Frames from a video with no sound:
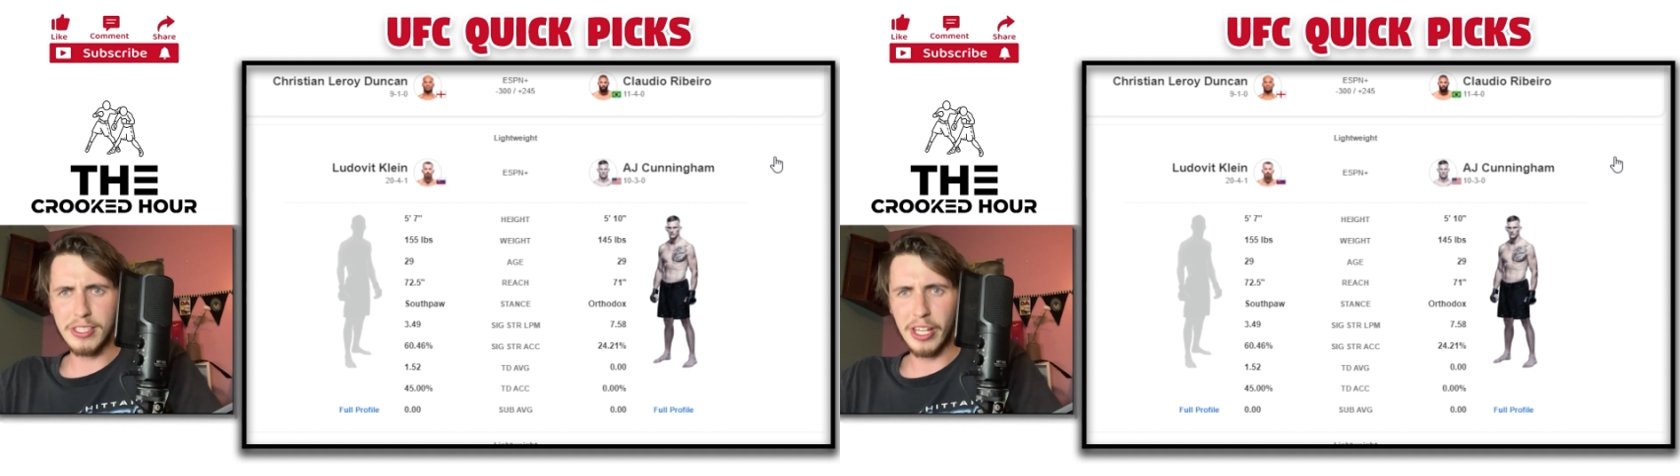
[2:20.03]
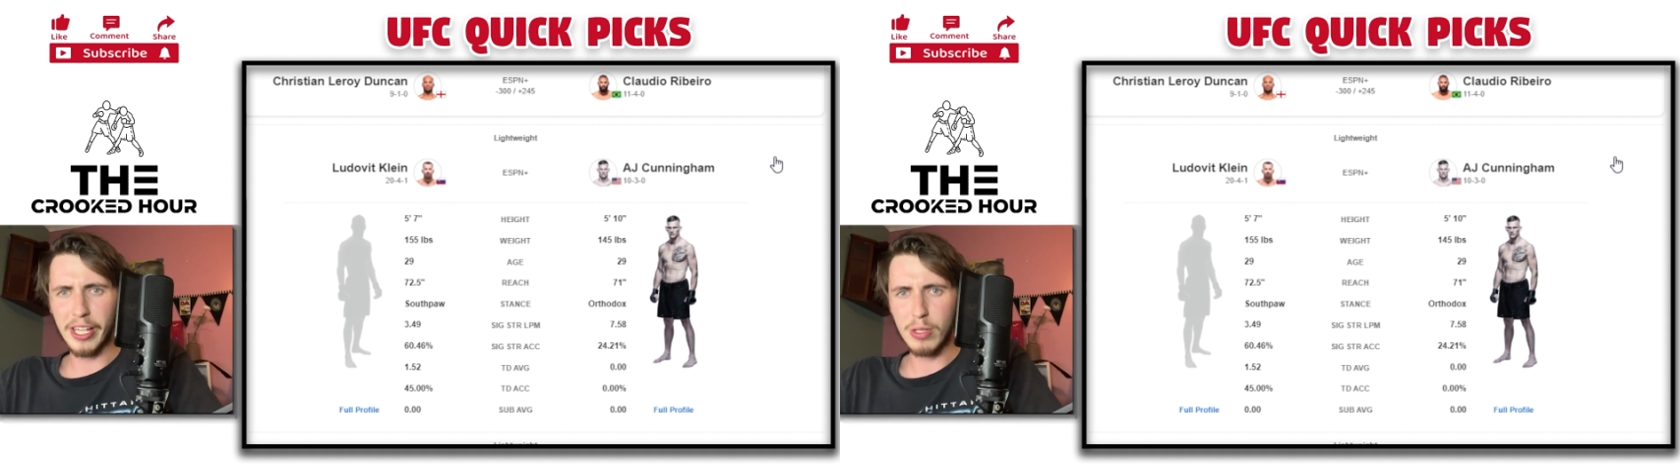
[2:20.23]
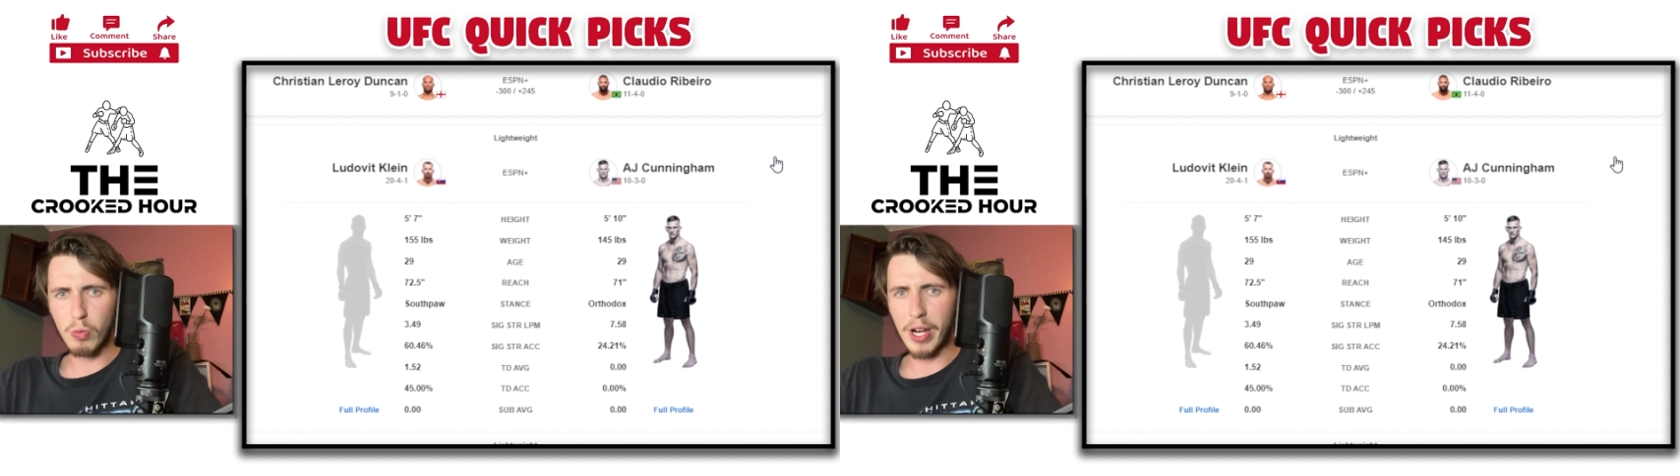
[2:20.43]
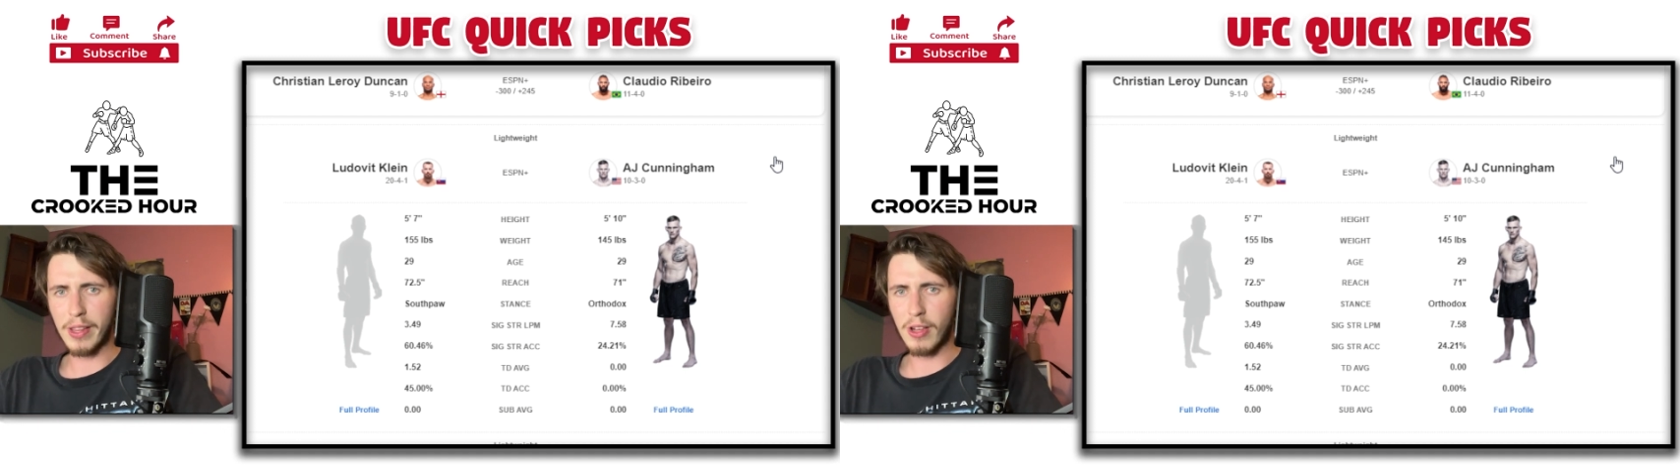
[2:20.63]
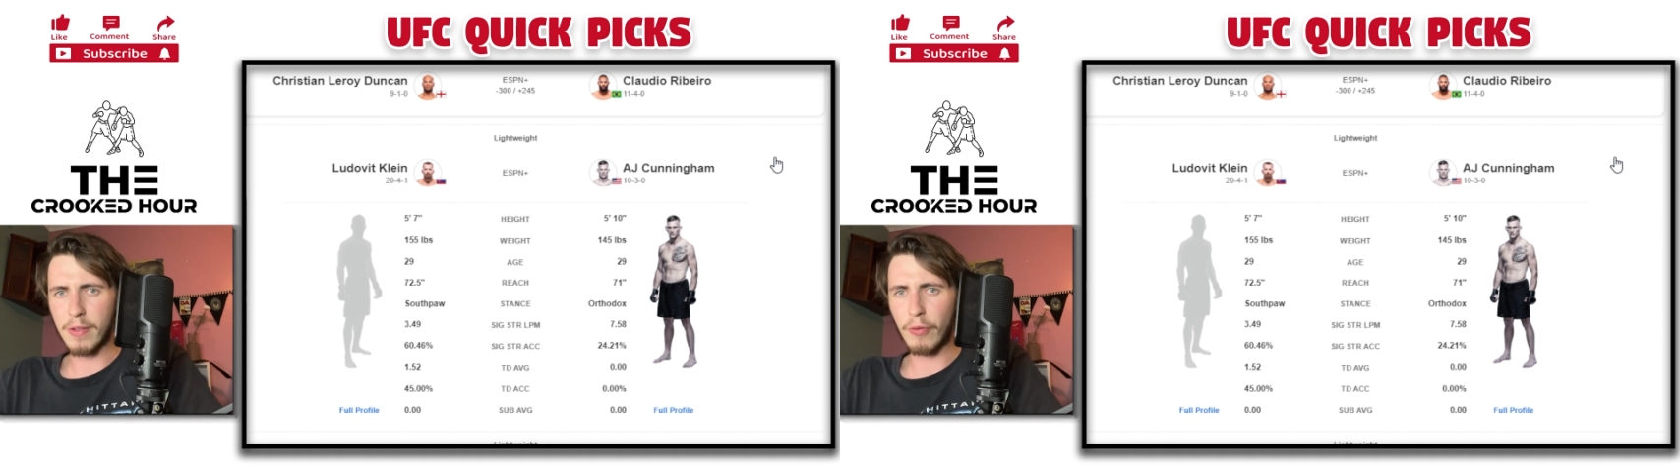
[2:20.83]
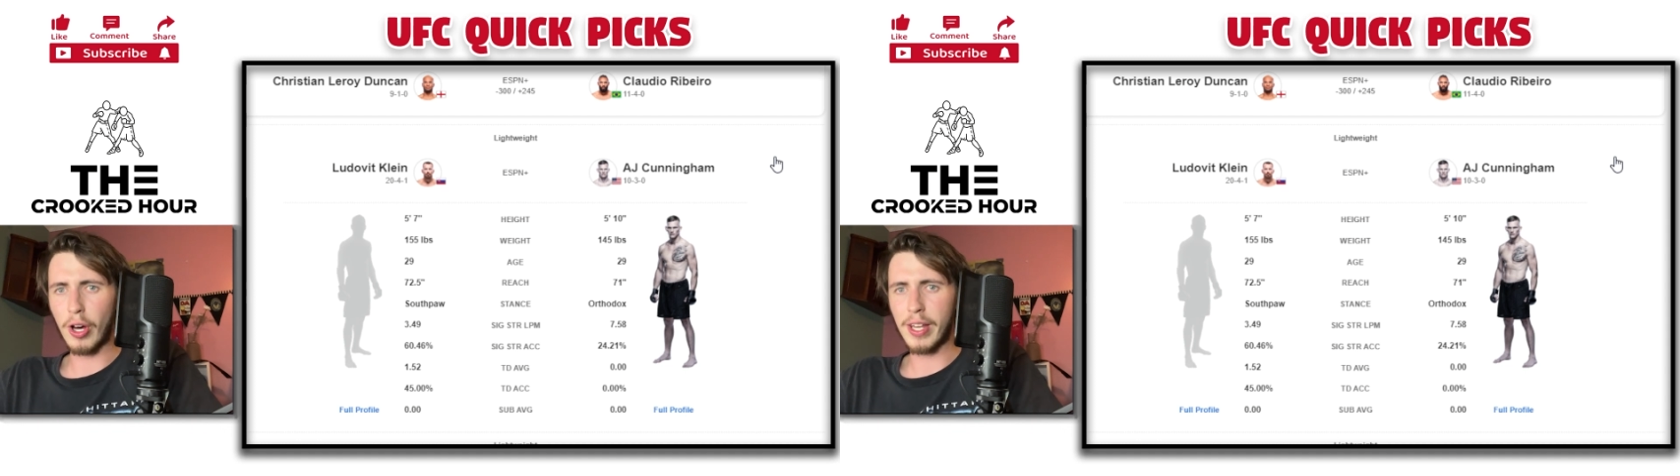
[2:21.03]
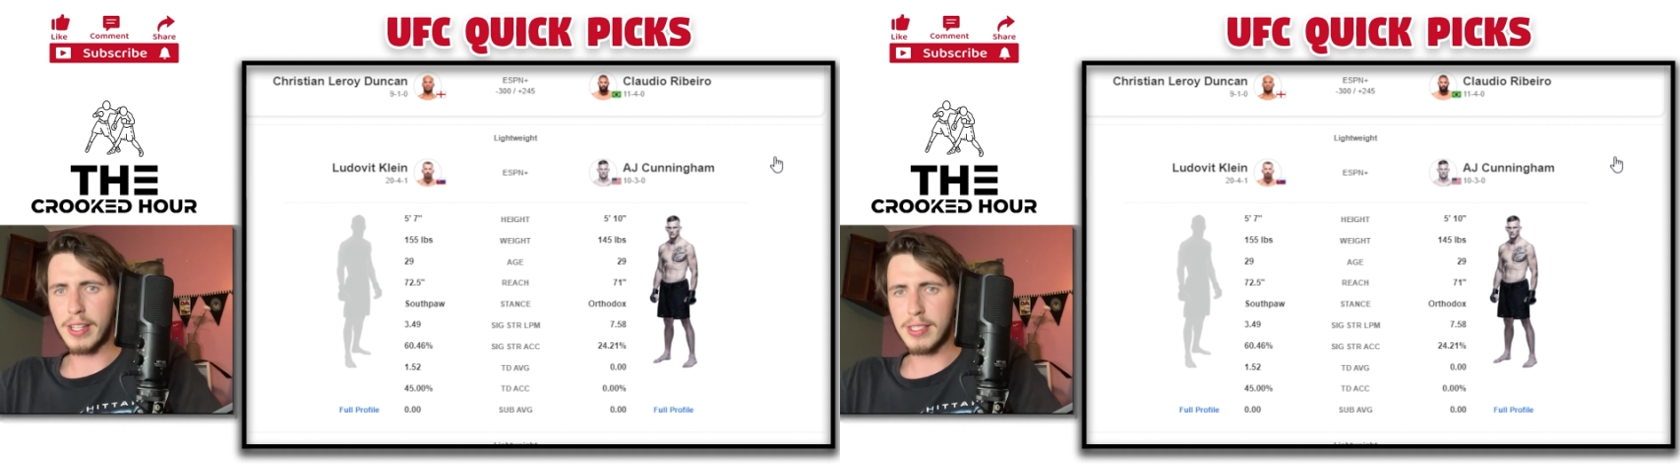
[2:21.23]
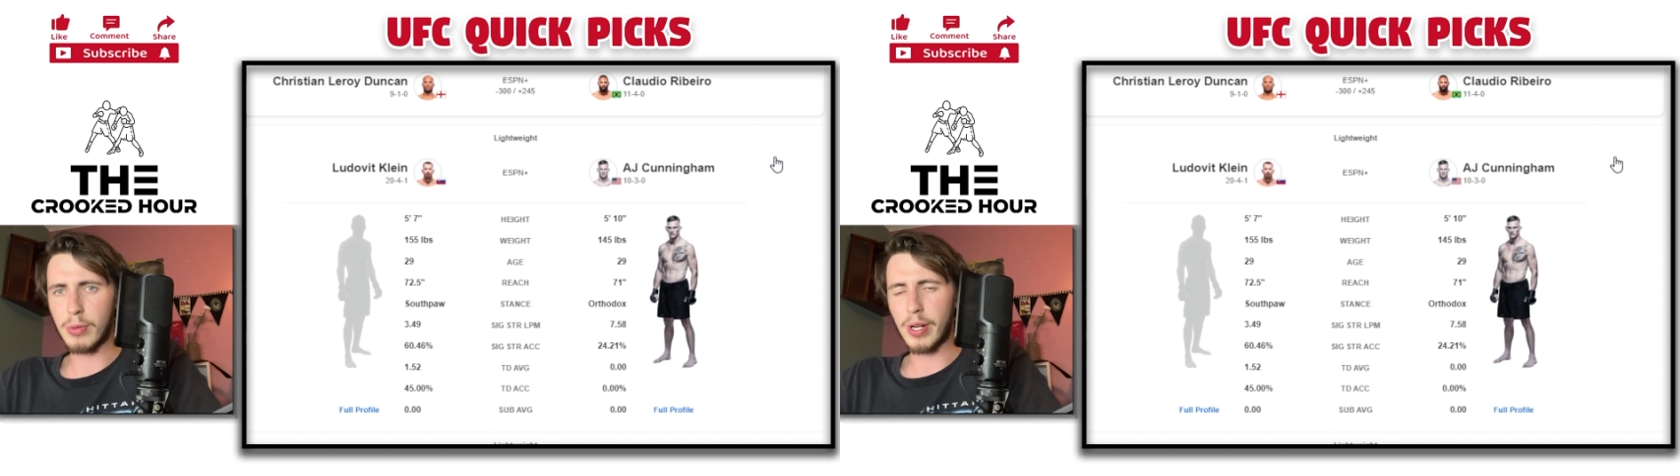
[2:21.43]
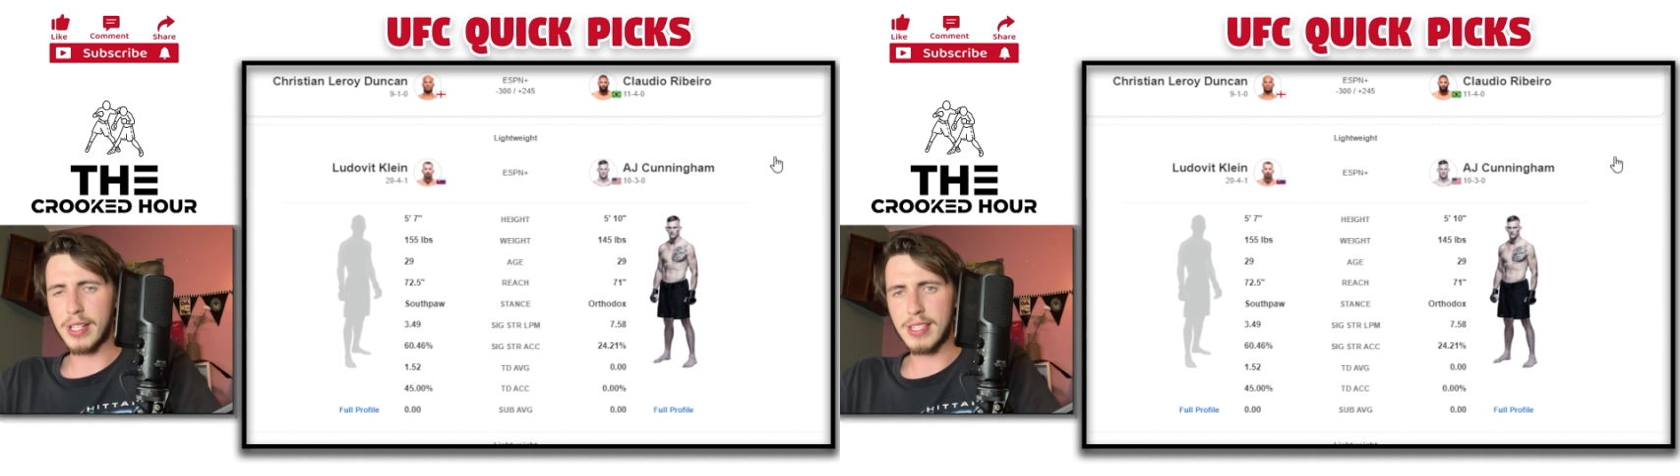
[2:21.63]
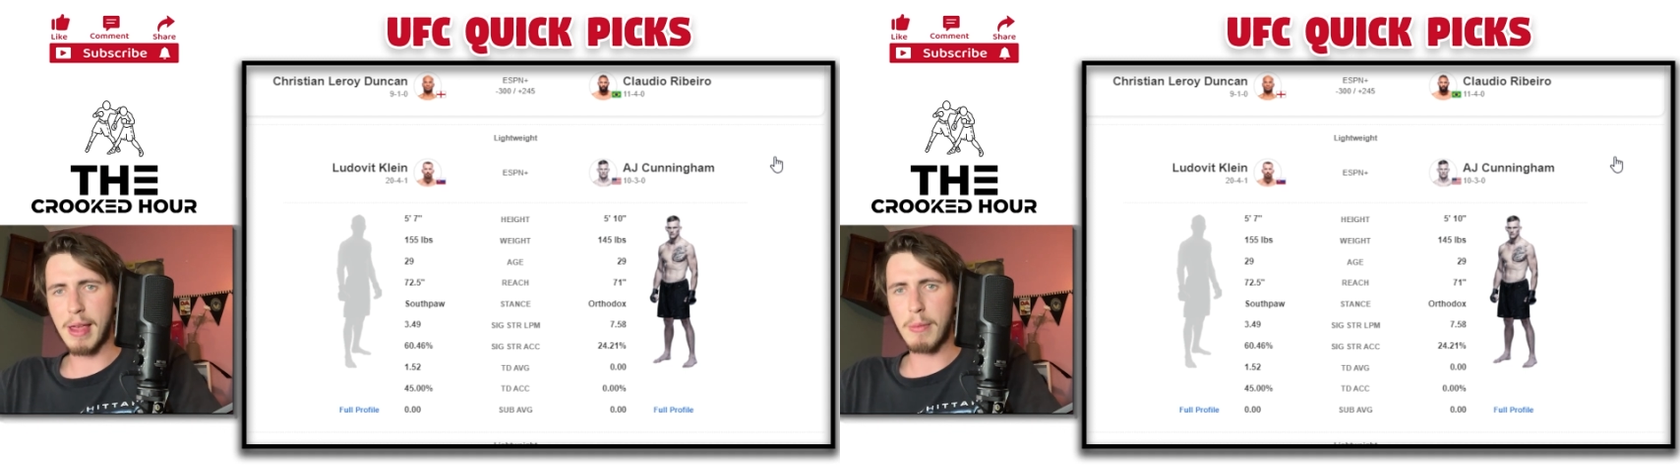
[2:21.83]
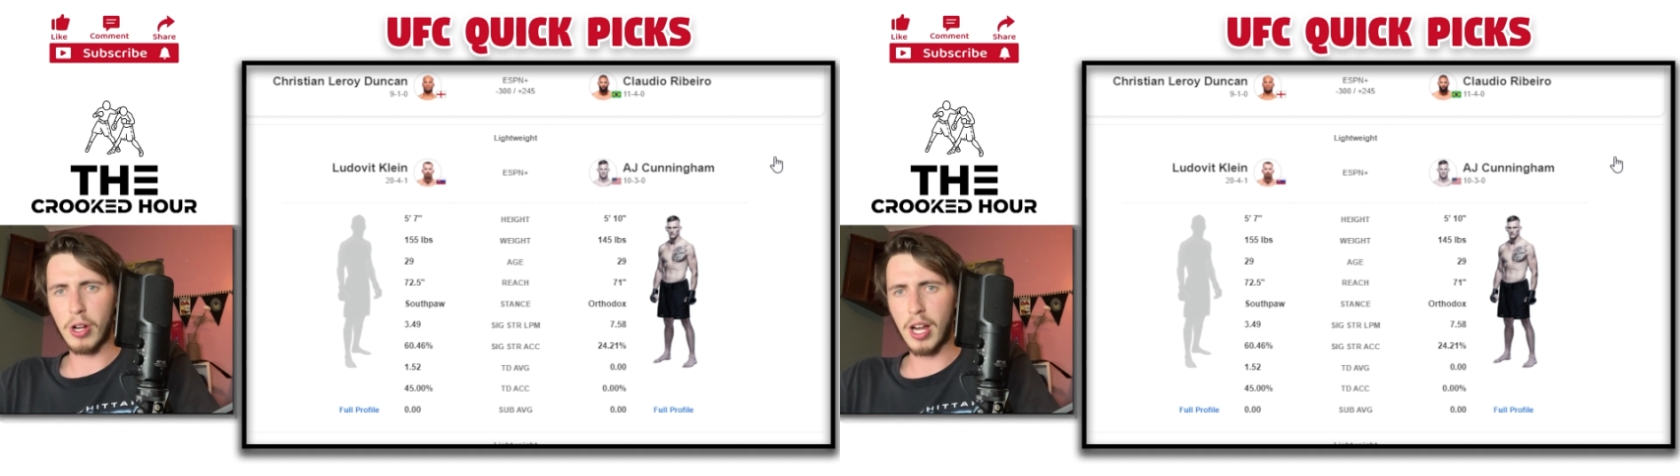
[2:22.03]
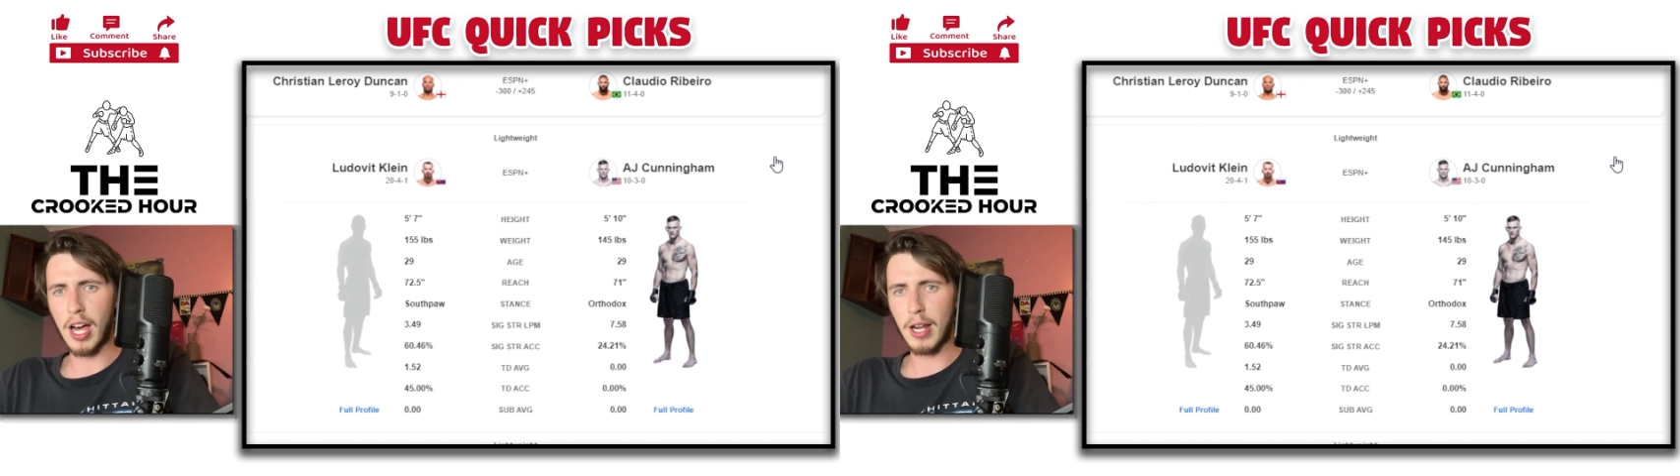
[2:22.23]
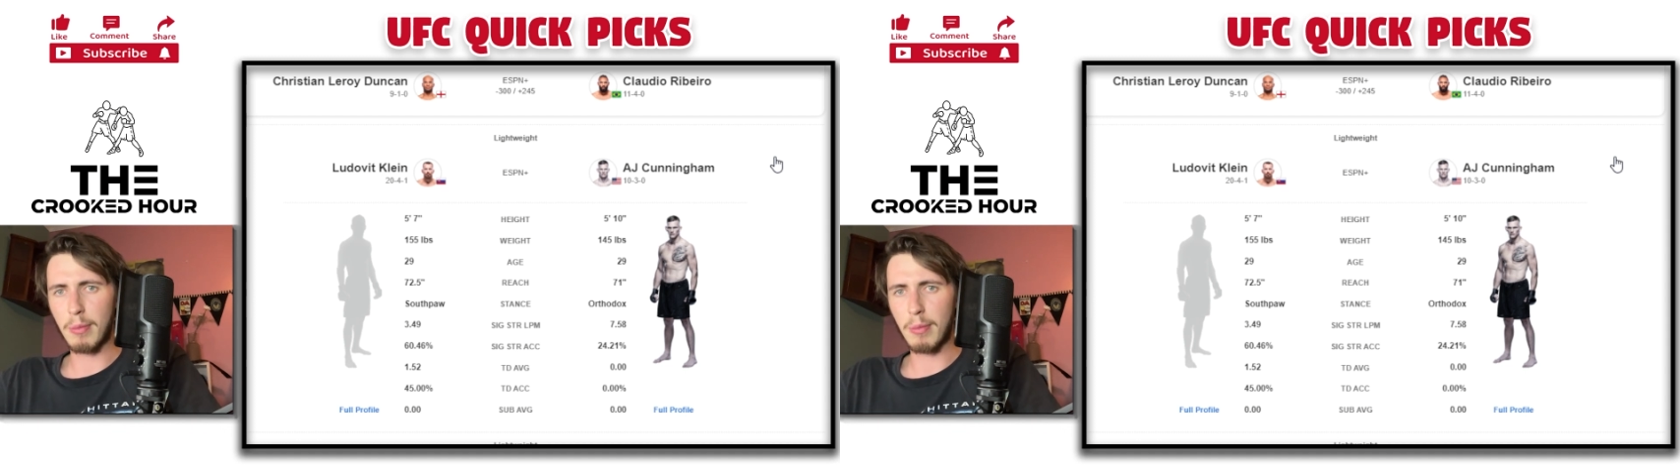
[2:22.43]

Like, he's one of those fighters that when I see him on a card,